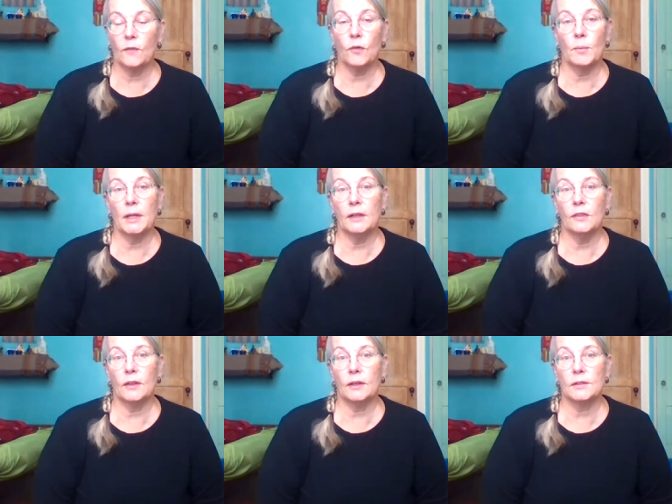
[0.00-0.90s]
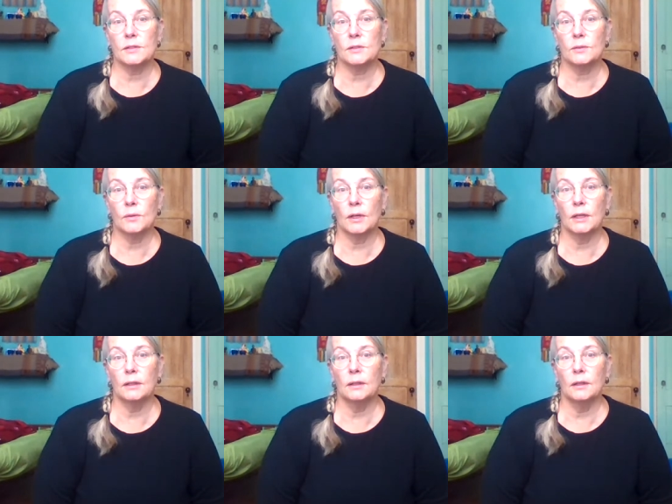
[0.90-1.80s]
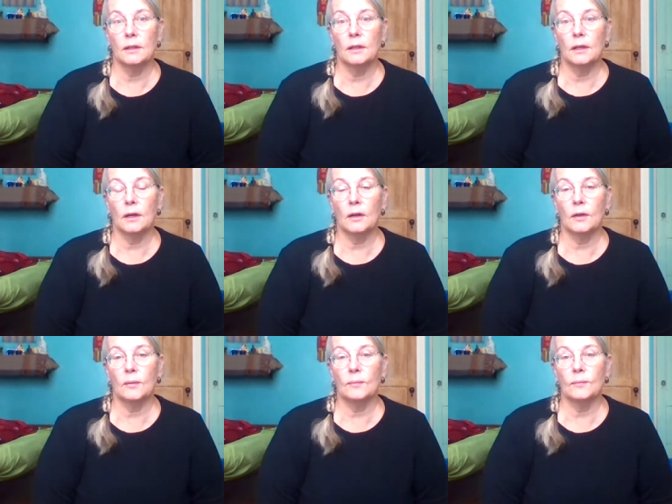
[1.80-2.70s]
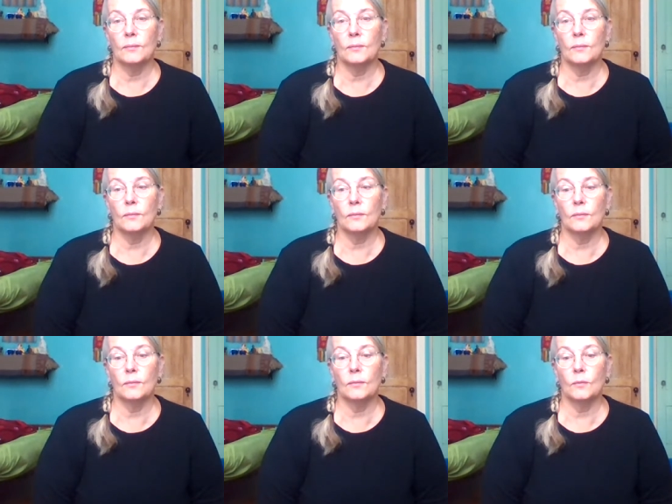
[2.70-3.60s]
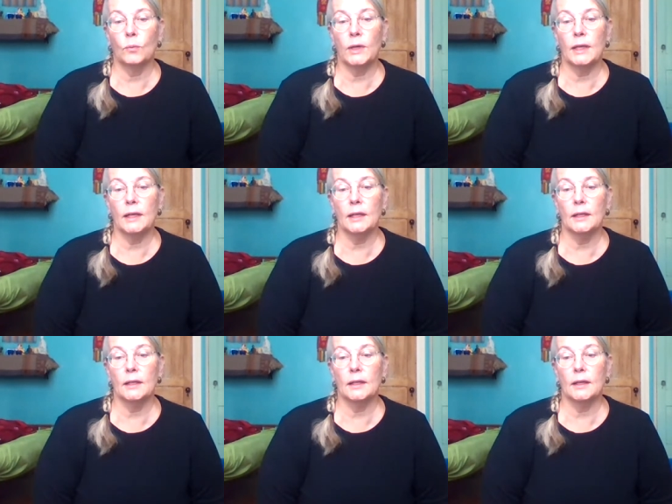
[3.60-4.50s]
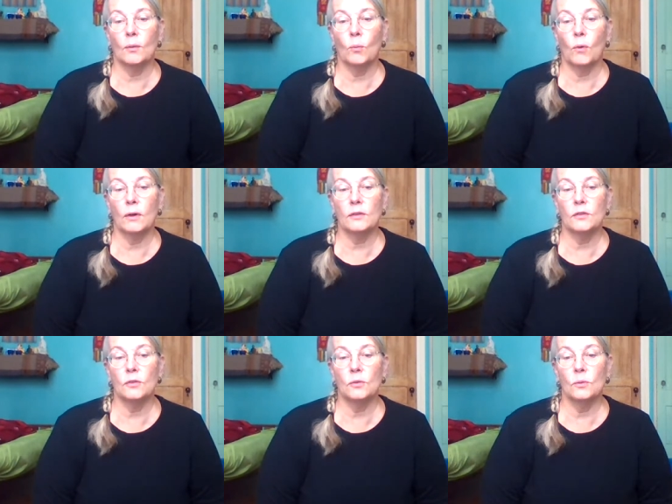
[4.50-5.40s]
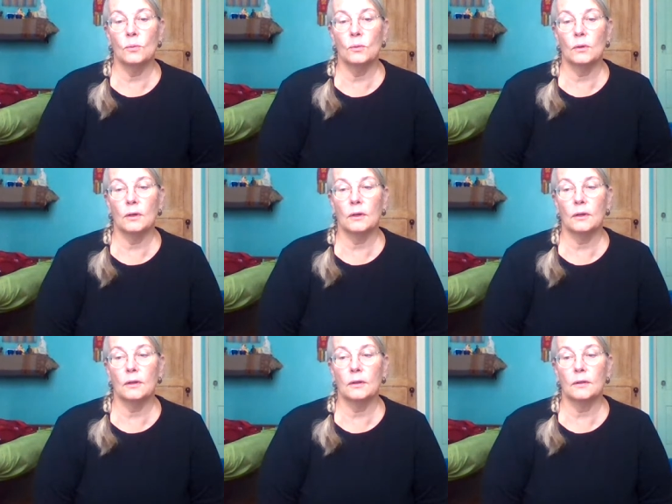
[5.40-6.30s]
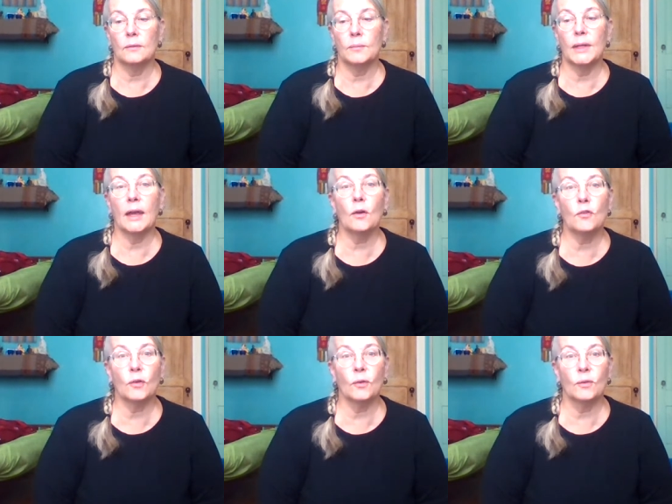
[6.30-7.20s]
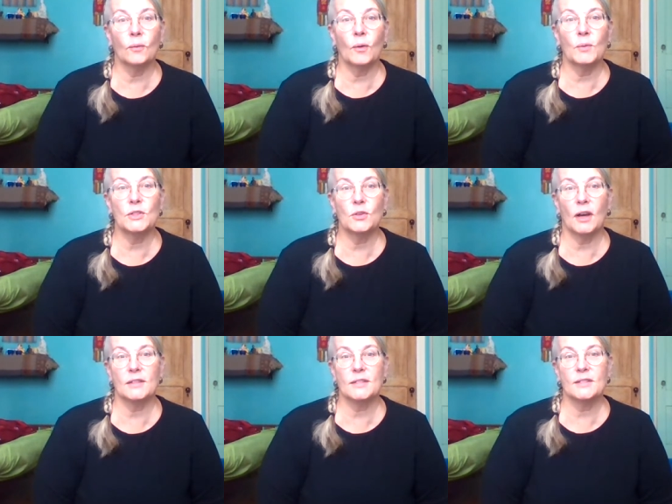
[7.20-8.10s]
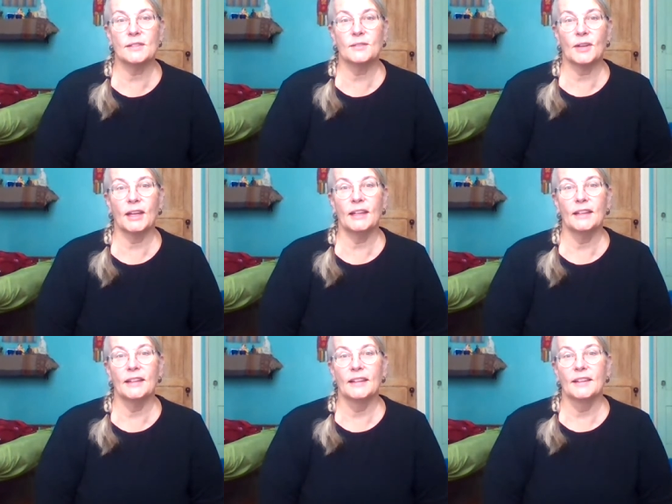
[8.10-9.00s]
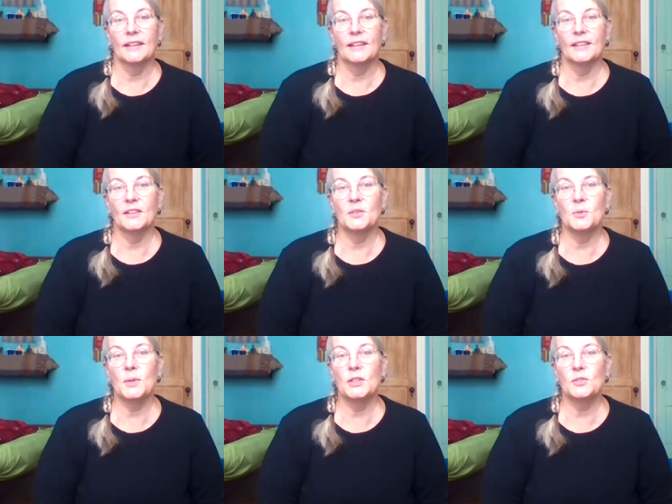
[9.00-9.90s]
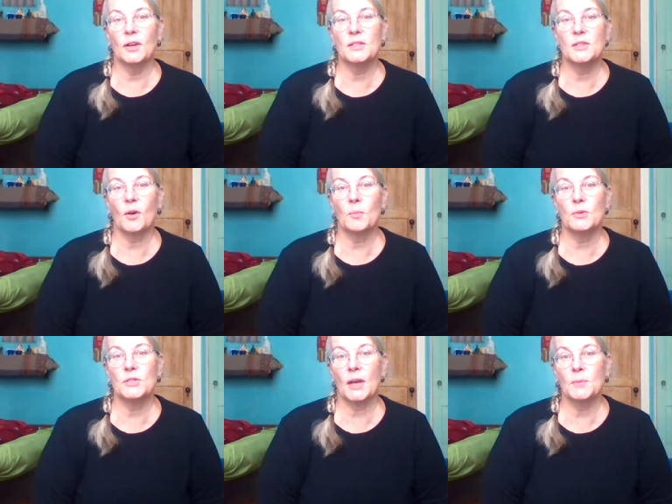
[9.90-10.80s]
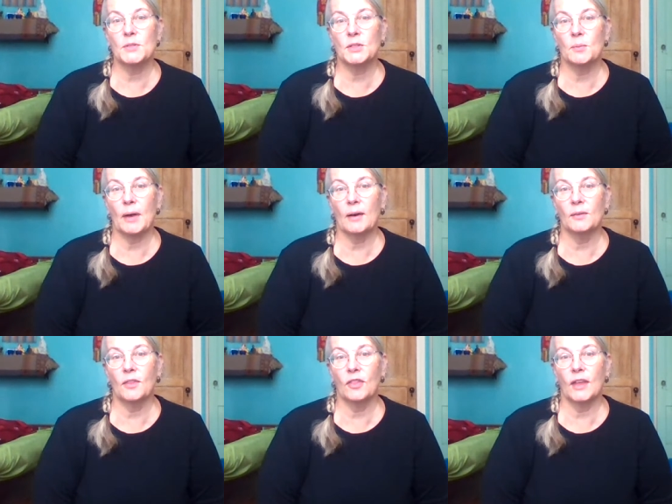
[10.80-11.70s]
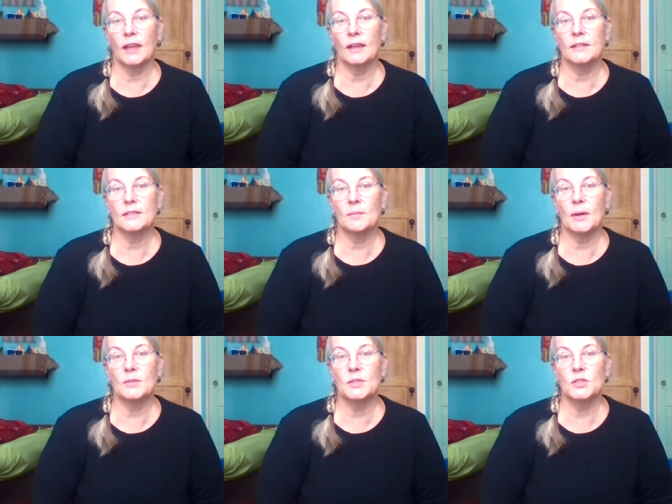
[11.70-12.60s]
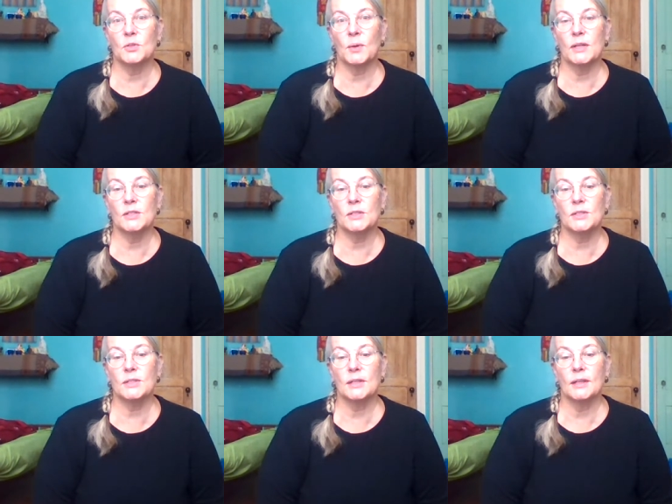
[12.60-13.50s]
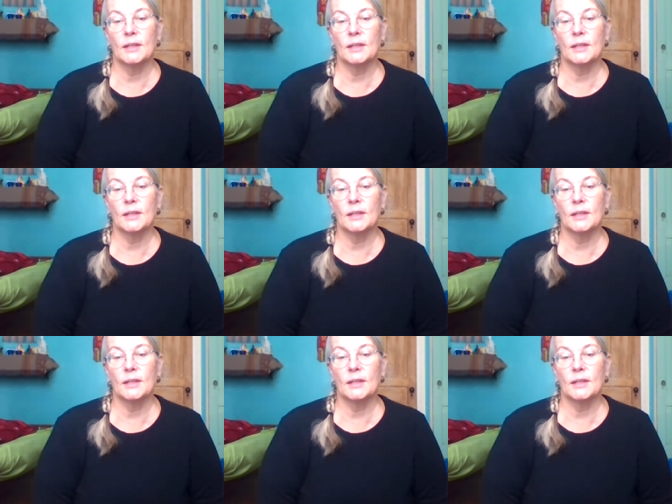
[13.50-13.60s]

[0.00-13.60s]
for many things, right? Um, we want to be careful what we trust, right? Do we trust our perception about things, about situations?